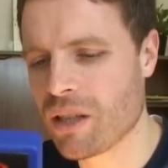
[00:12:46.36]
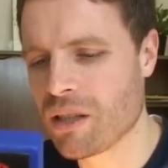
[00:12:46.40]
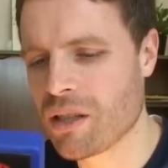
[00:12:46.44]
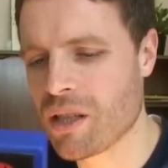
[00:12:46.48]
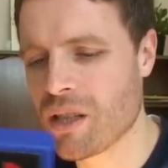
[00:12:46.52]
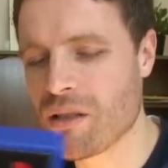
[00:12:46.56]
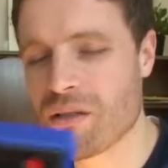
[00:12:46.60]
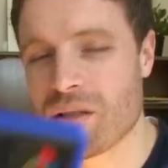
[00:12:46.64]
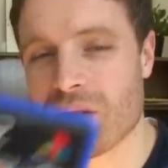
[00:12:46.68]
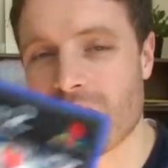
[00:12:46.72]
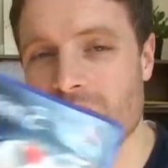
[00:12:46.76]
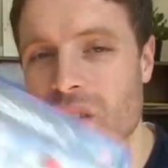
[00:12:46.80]

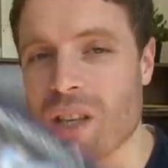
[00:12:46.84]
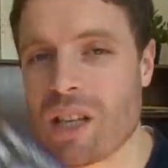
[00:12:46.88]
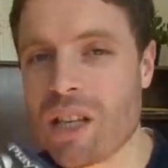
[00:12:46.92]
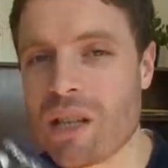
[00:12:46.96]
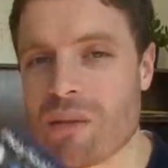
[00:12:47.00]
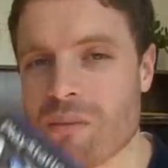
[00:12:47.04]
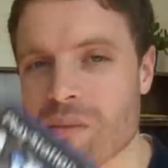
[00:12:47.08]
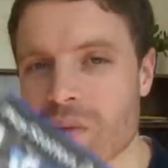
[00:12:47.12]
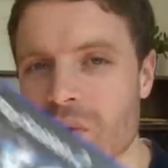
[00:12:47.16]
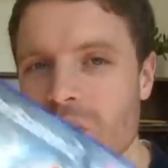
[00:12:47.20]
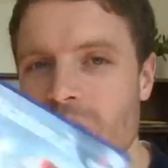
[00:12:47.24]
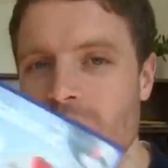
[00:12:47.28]
series of
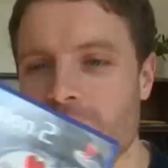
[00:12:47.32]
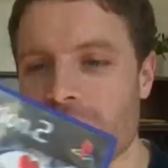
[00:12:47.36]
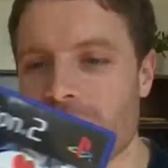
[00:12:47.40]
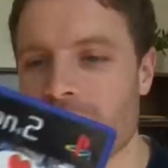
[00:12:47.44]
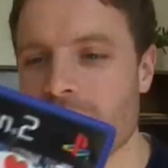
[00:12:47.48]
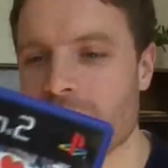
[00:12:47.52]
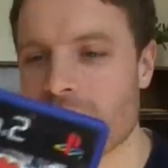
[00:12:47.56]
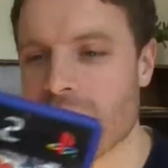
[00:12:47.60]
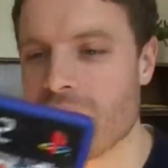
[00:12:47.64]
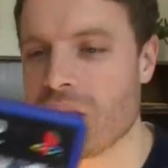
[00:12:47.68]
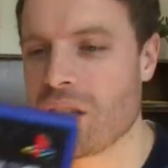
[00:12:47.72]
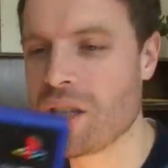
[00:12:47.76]
games
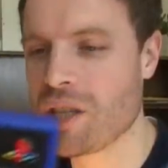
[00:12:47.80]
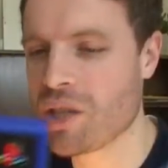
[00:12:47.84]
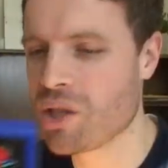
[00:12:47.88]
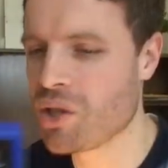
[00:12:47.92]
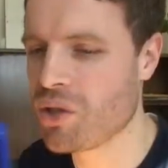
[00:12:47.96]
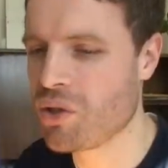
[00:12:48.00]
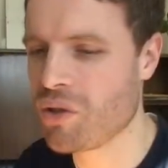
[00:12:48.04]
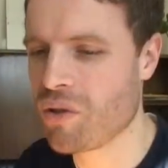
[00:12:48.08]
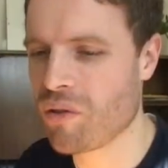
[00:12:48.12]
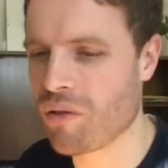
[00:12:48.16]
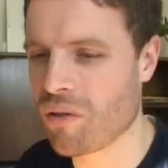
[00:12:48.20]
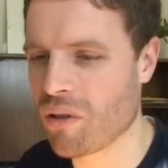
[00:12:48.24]
within a niche
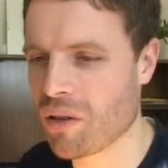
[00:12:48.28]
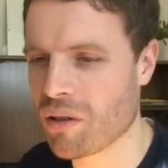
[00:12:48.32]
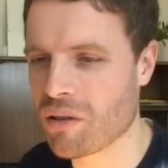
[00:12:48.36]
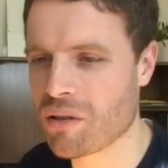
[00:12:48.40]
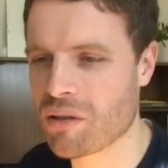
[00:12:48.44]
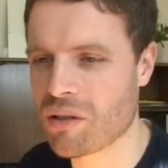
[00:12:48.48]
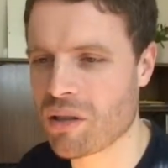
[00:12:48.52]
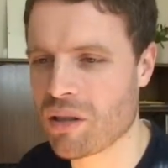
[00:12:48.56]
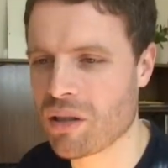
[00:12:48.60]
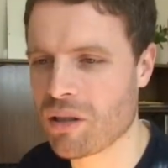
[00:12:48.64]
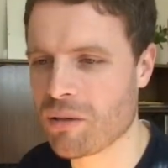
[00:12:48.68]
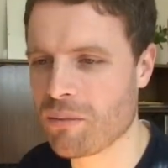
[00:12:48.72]
genre.
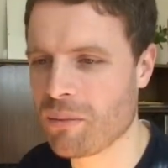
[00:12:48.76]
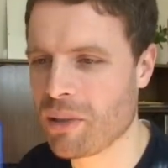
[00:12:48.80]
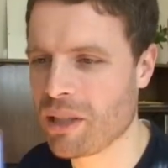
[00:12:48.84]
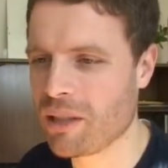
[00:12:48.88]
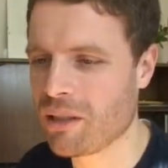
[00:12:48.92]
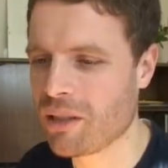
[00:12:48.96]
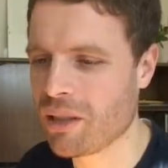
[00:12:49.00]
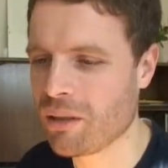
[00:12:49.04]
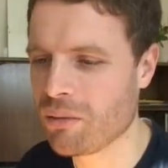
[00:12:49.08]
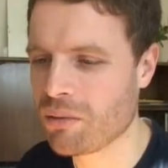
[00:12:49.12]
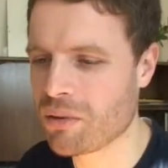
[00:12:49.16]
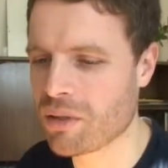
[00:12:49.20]
So I
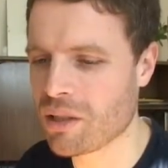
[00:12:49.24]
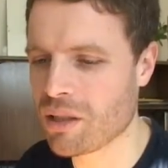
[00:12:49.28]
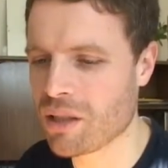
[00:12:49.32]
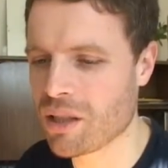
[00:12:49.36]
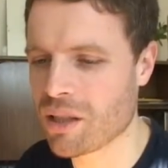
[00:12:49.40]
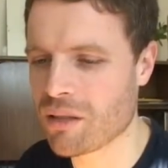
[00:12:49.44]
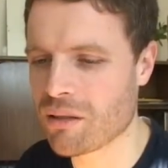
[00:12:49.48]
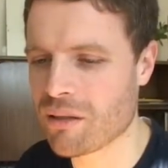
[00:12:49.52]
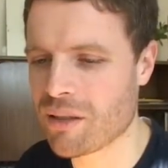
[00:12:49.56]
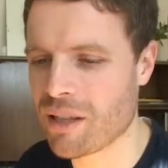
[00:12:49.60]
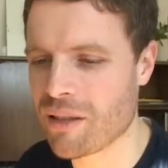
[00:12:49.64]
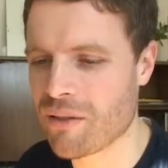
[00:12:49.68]
mean, Guilty
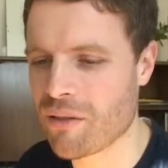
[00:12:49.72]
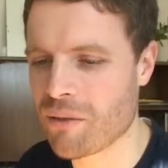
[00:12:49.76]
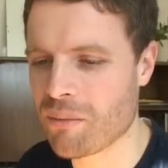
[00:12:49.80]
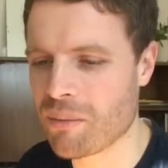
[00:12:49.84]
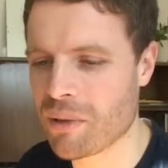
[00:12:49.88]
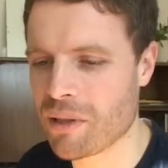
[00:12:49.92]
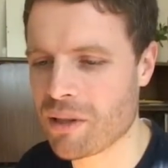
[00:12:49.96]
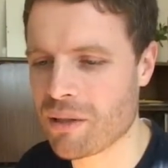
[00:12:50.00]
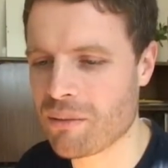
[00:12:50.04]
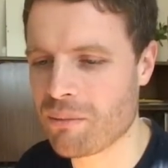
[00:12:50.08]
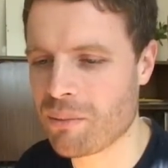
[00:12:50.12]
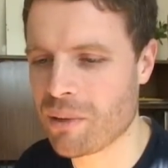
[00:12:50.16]
Gear have never
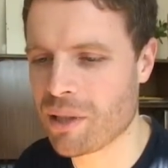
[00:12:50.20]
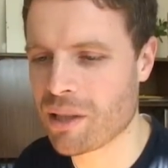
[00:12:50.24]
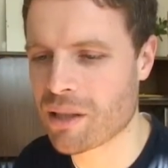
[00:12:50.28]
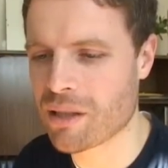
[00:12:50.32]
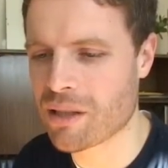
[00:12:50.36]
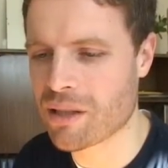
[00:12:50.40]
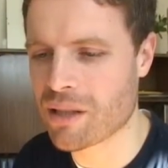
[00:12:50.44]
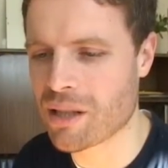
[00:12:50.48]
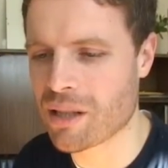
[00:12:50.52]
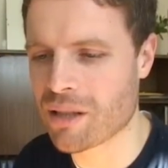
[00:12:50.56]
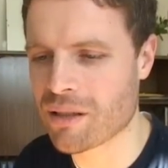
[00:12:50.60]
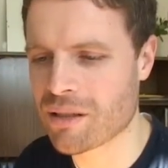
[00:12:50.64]
been the
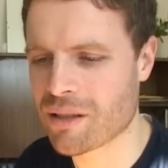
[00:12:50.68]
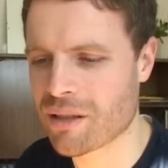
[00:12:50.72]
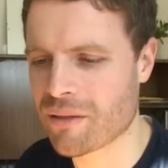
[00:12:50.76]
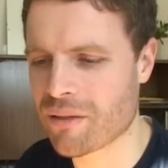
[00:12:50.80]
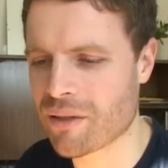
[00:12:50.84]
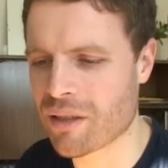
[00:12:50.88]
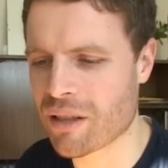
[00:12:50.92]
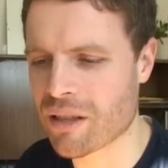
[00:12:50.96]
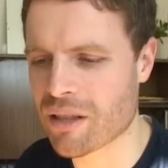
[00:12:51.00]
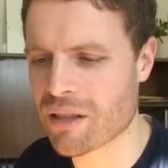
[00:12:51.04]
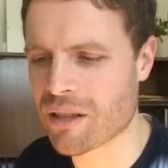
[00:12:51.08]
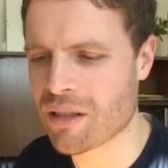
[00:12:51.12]
biggest sellers,
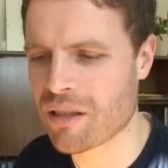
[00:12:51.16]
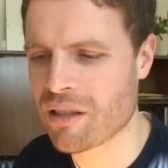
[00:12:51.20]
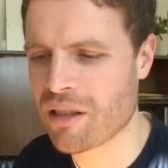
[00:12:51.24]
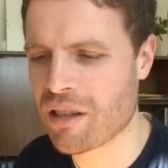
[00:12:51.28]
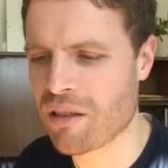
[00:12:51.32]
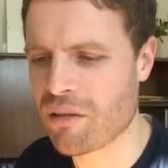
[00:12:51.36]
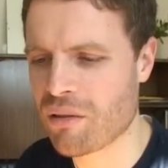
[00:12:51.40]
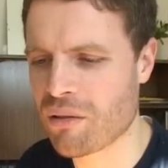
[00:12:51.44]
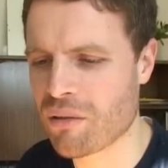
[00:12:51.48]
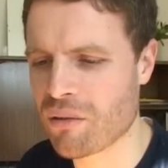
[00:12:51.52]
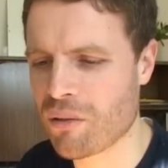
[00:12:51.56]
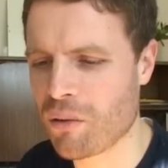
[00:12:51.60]
have they?
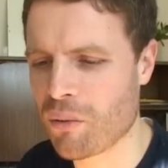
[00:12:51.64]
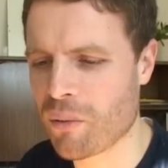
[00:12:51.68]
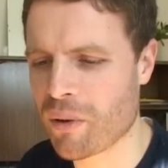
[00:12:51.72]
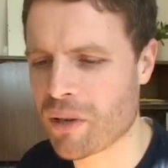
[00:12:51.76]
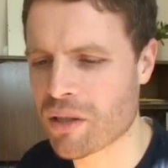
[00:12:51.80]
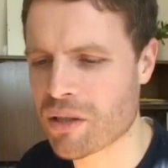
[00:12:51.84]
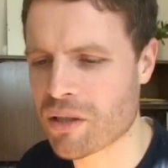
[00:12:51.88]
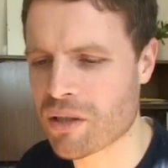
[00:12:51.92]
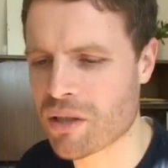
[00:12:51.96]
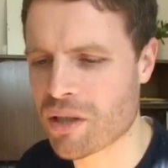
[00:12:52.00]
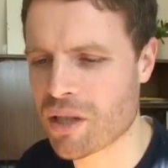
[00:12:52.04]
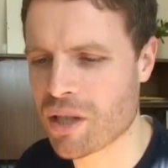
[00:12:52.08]
And they're
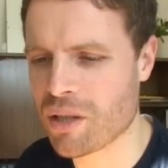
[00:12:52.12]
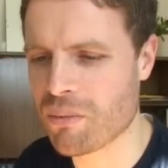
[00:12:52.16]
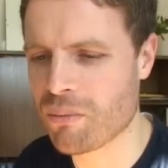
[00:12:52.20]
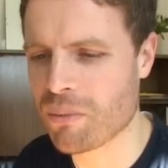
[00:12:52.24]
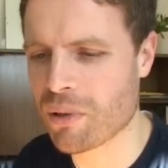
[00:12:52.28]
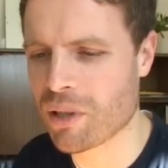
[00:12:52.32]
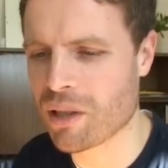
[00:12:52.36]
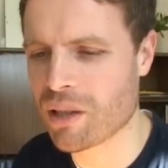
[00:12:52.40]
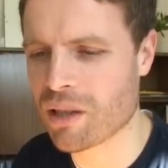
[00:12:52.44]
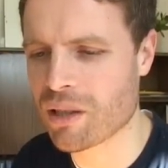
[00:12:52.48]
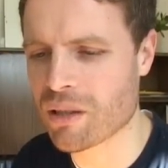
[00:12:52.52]
always cheaper